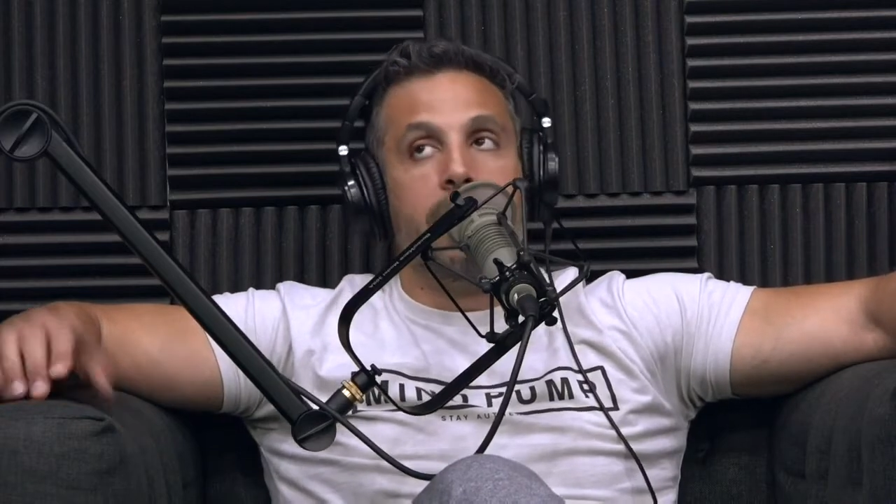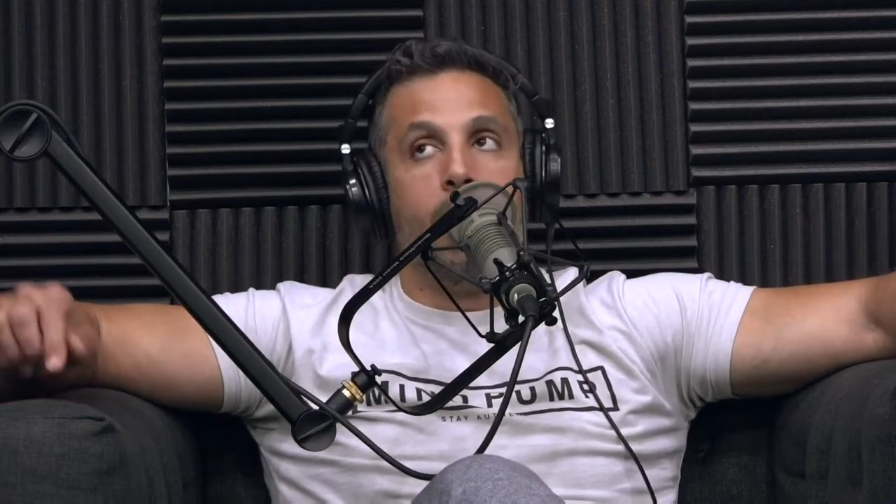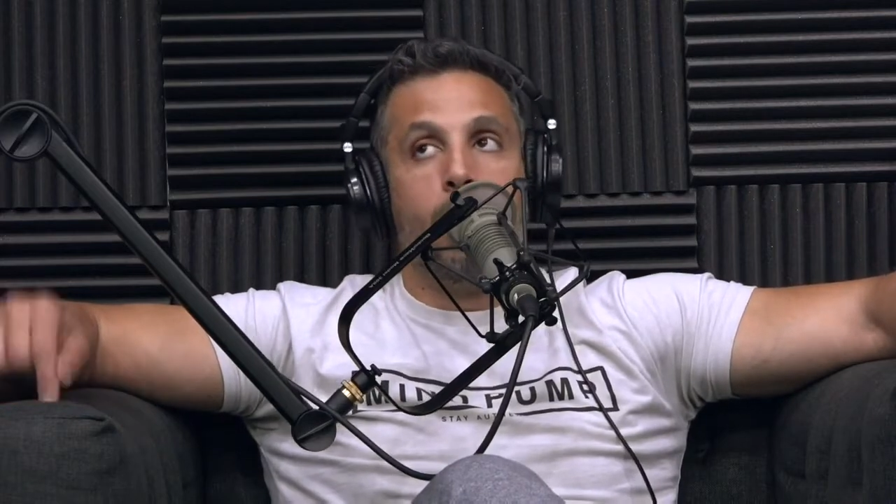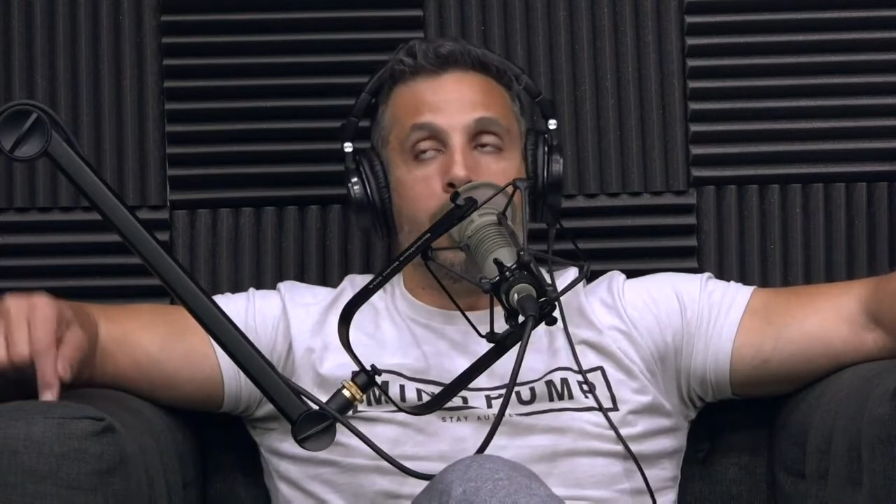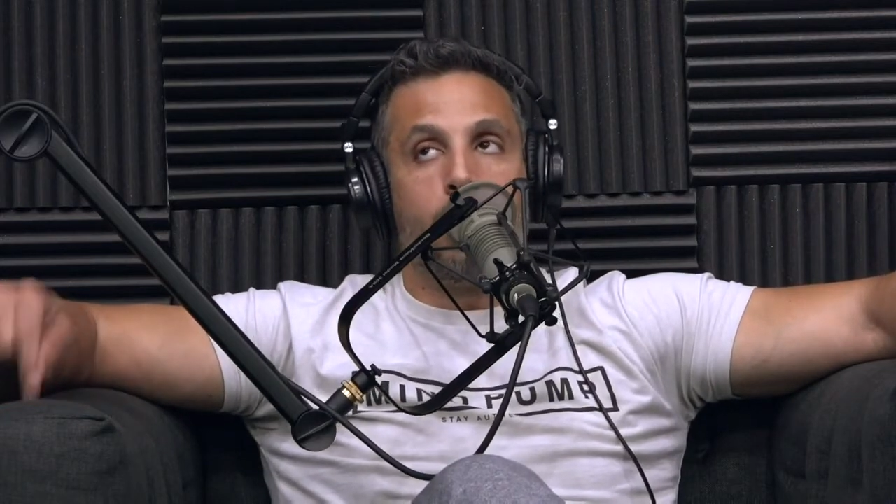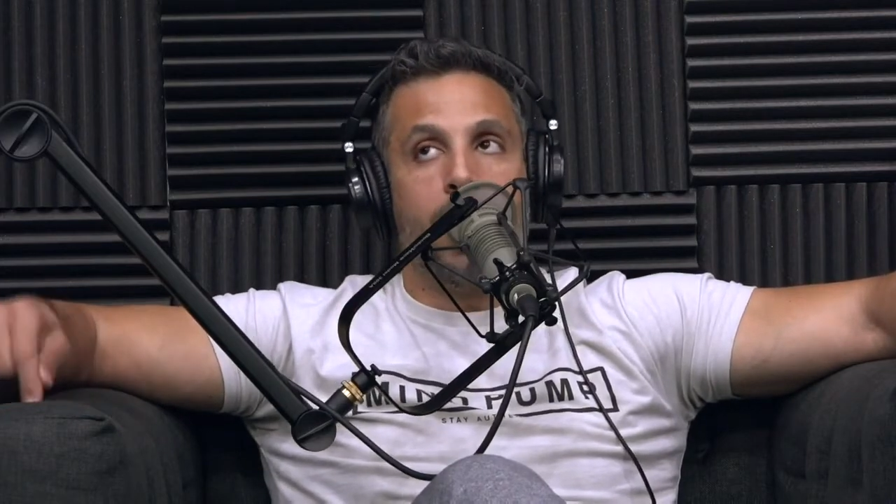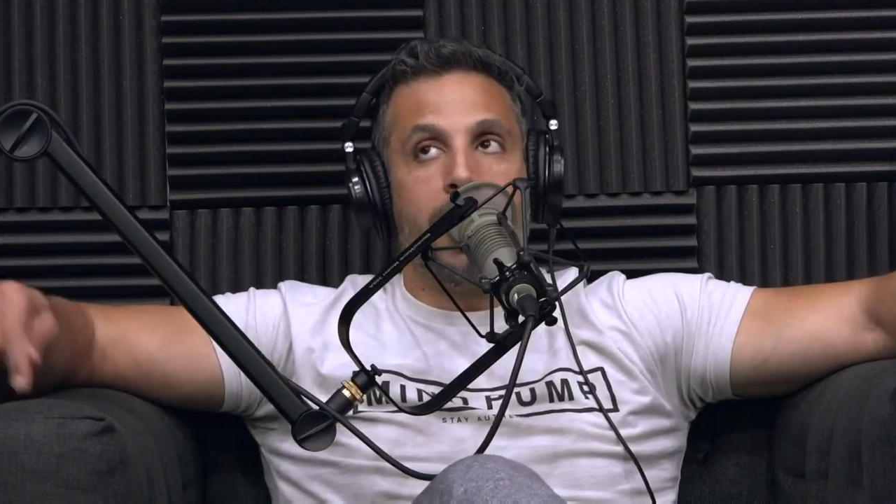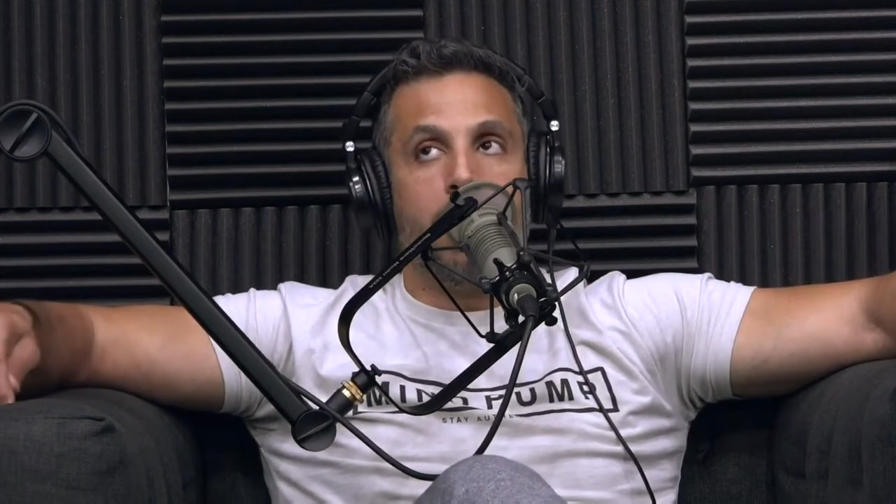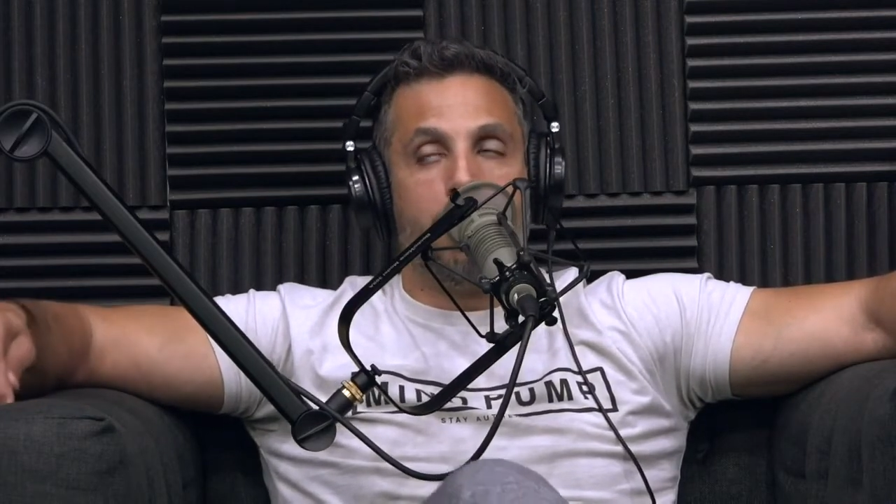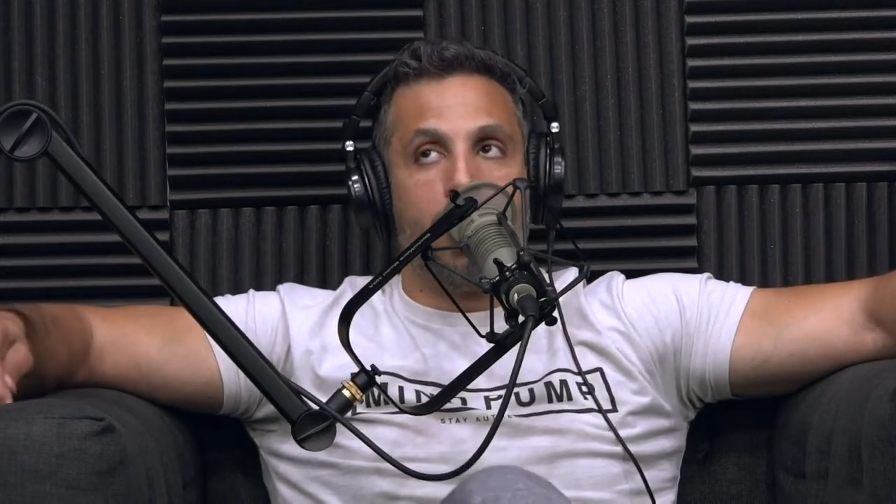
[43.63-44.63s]
Now, we
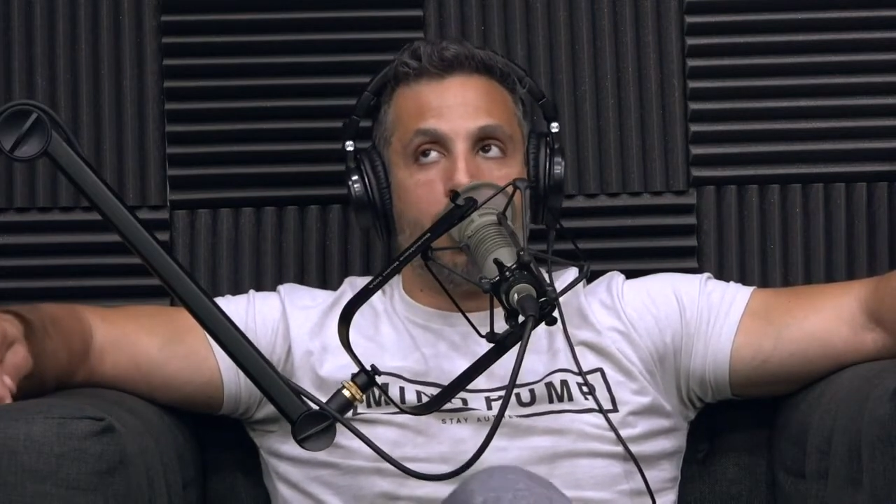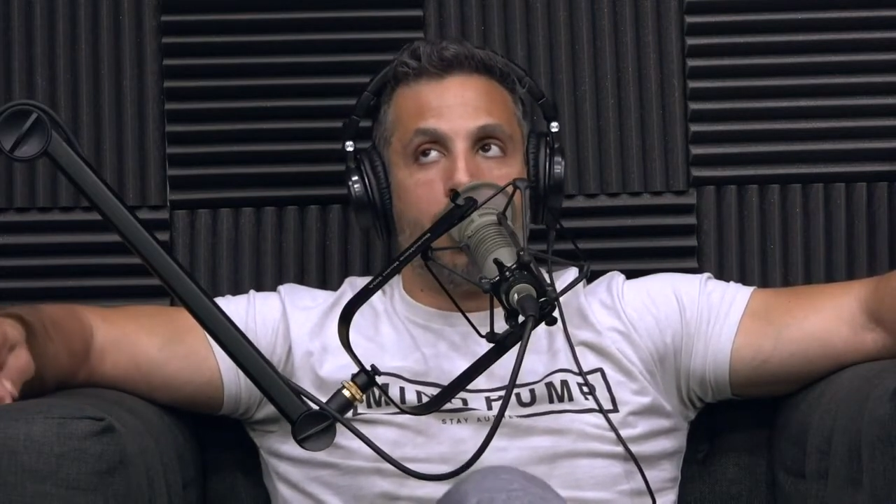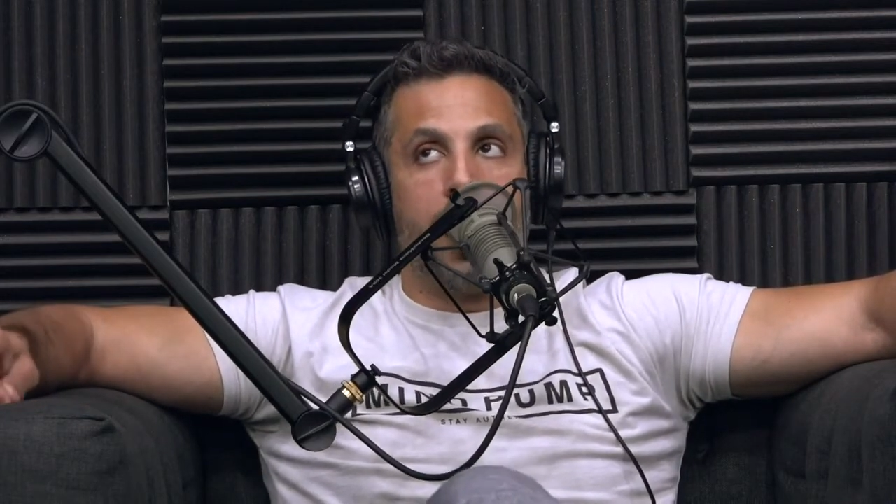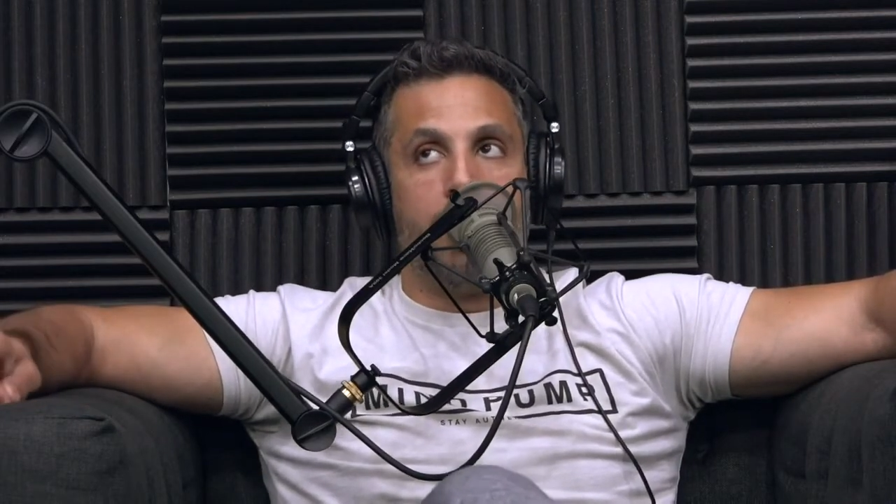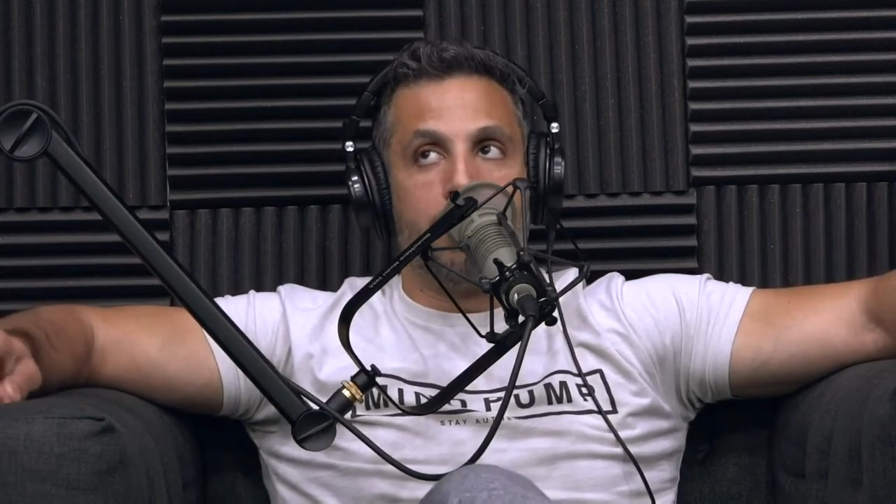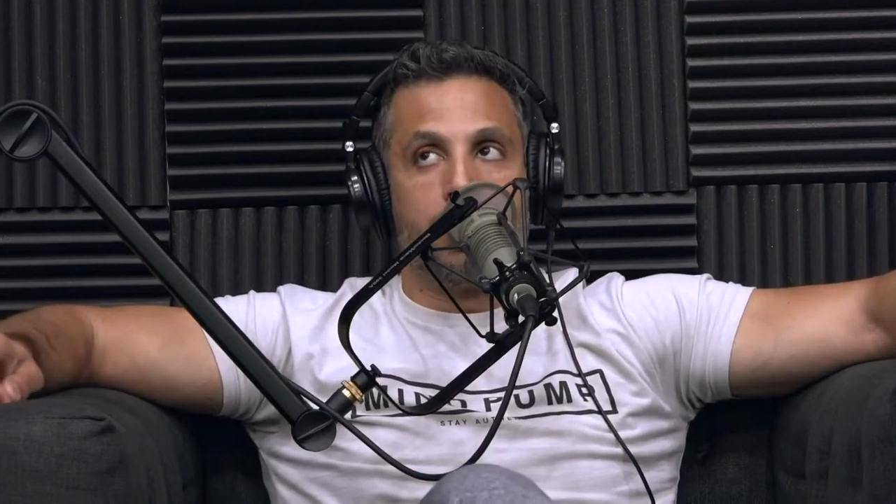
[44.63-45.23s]
created a program